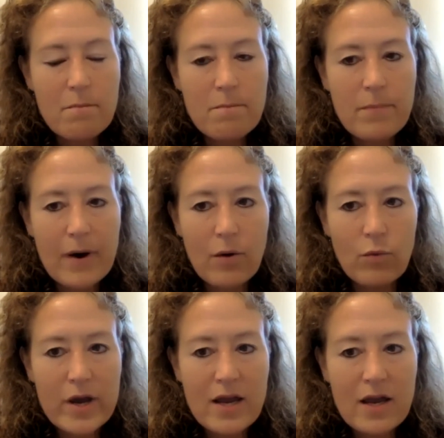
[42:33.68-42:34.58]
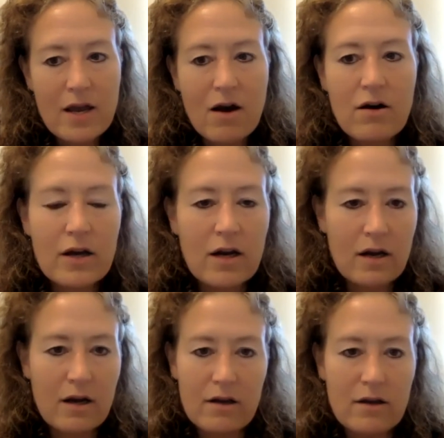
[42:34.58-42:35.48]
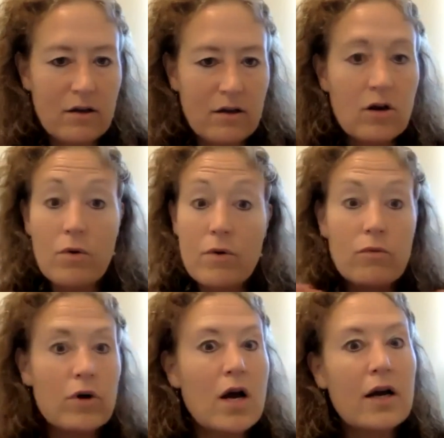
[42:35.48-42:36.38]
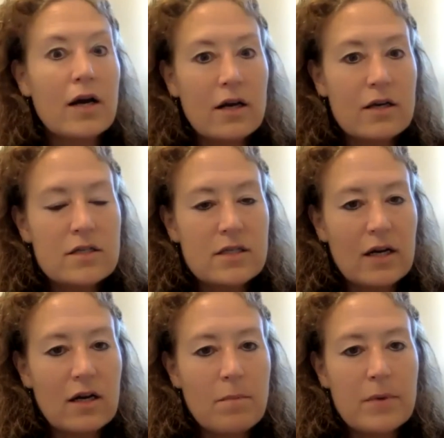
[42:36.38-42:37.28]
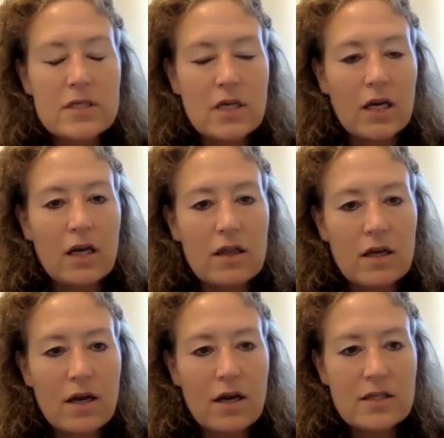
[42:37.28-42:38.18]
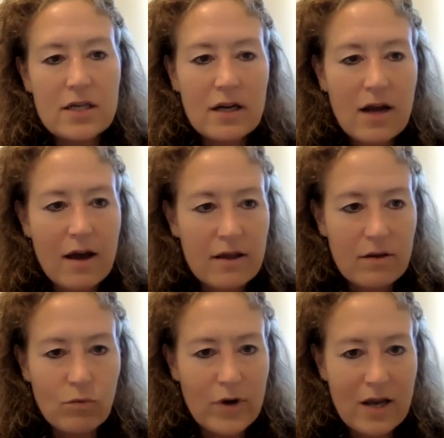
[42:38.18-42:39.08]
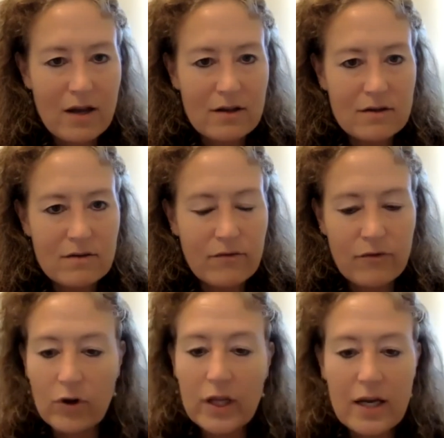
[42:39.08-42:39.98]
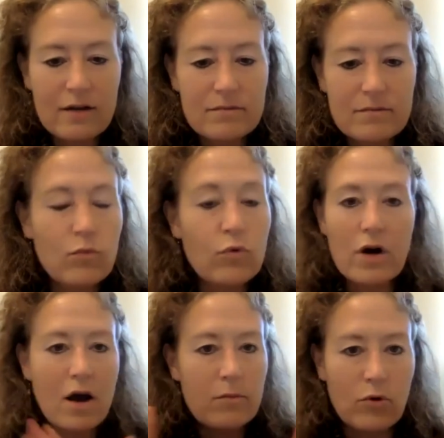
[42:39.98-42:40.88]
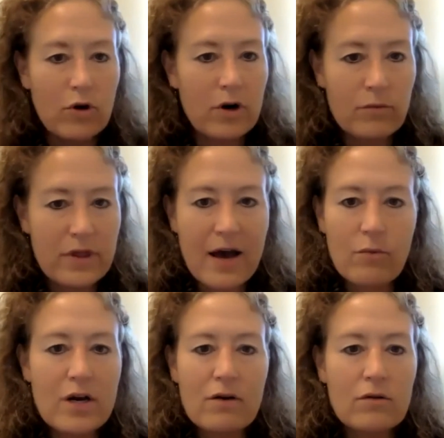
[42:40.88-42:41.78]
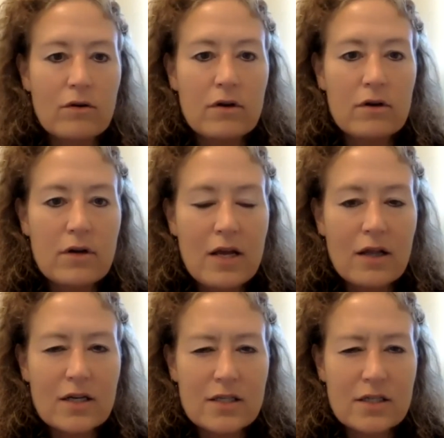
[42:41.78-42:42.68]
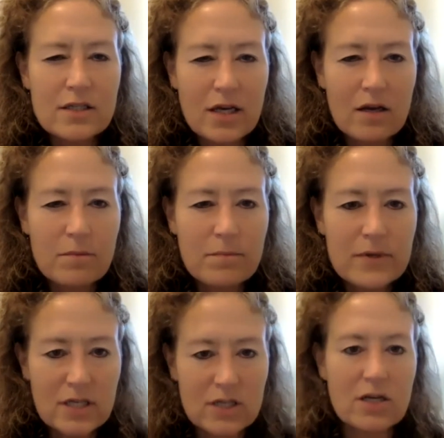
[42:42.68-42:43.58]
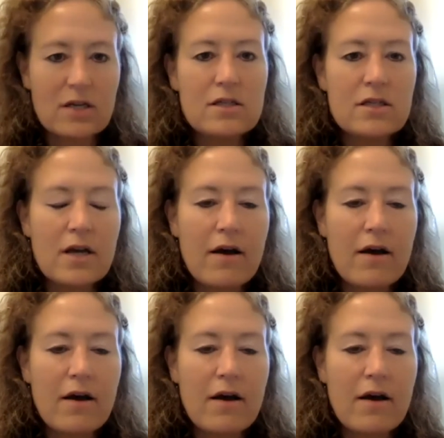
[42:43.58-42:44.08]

But we are gonna, you know, we're not gonna stand up and say anything against it. We fully were on board with that. ELAW doesn't take positions.